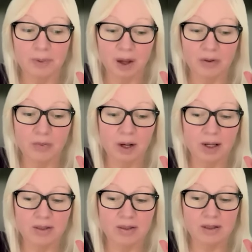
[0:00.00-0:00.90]

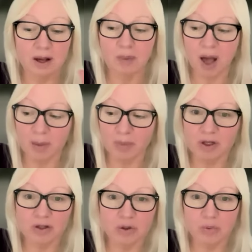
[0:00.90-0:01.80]
Otherwise, I'm happy
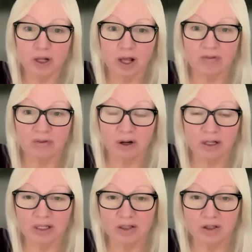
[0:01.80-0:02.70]
to do whatever I
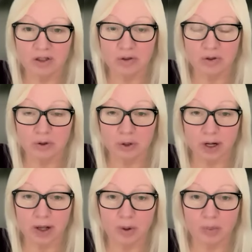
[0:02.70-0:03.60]
need to do to try
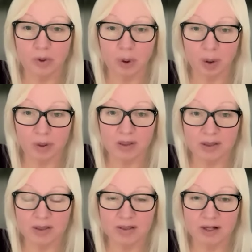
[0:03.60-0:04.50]
to help you all be
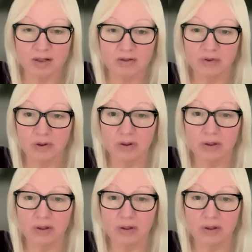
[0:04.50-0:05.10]
successful.